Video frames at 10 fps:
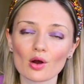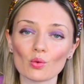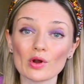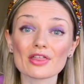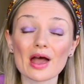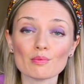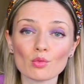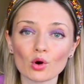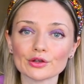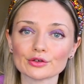with a
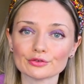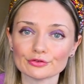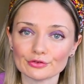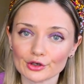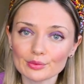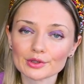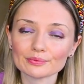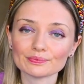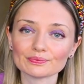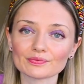modal verb,
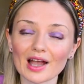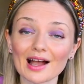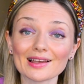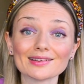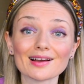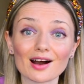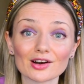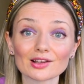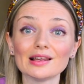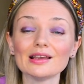I can
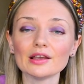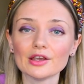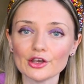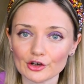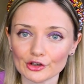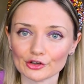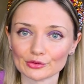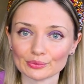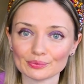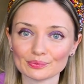hardly hear you.